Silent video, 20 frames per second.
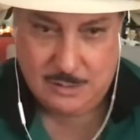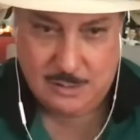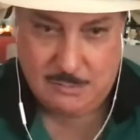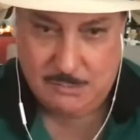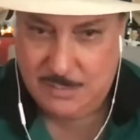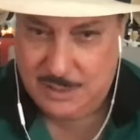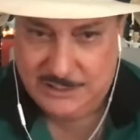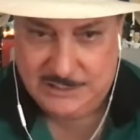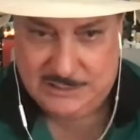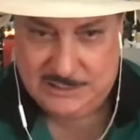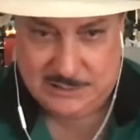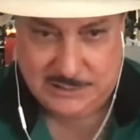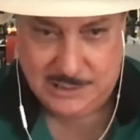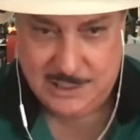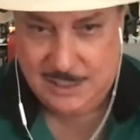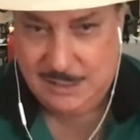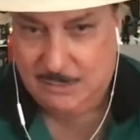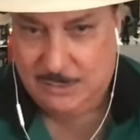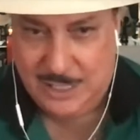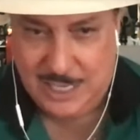amongst
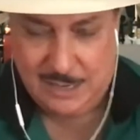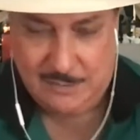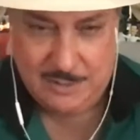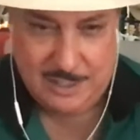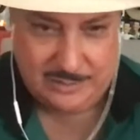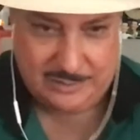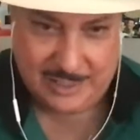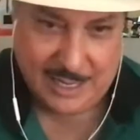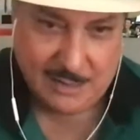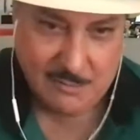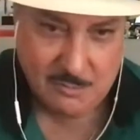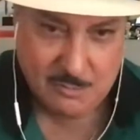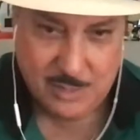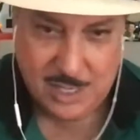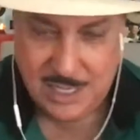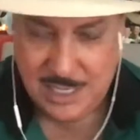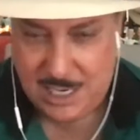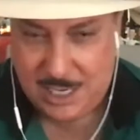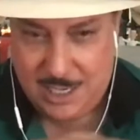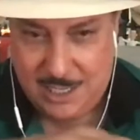whatever it is, to give him
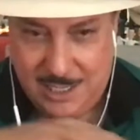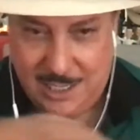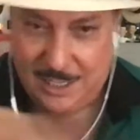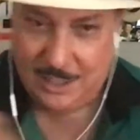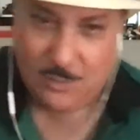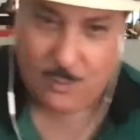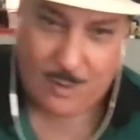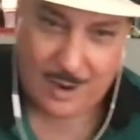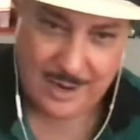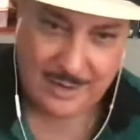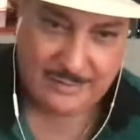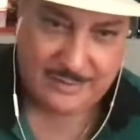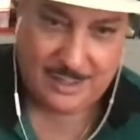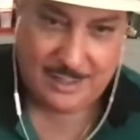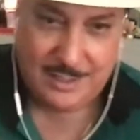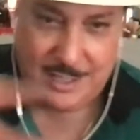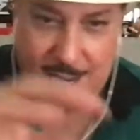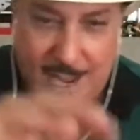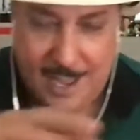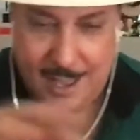money, and he quiets
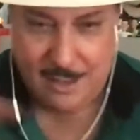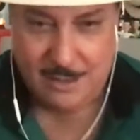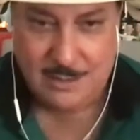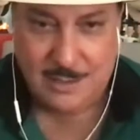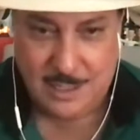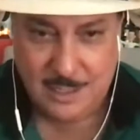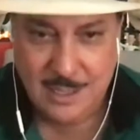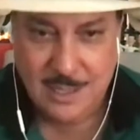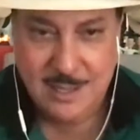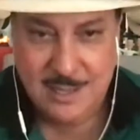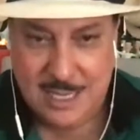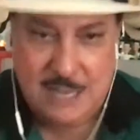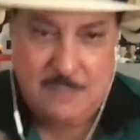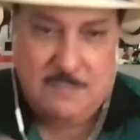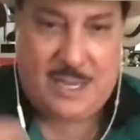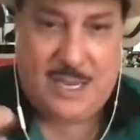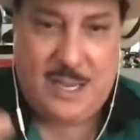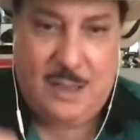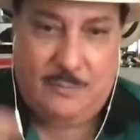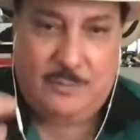it down and he
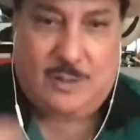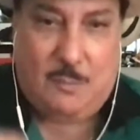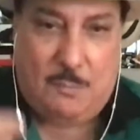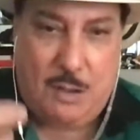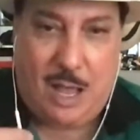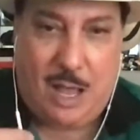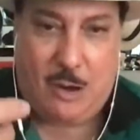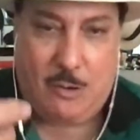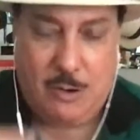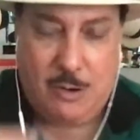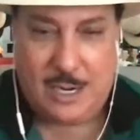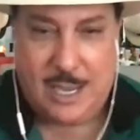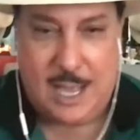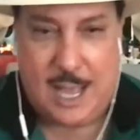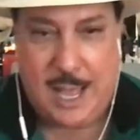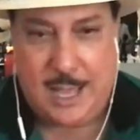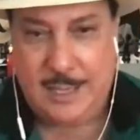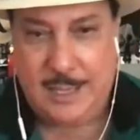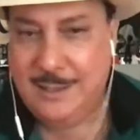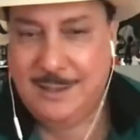becomes the power
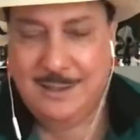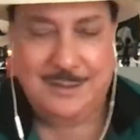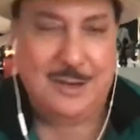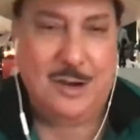guy.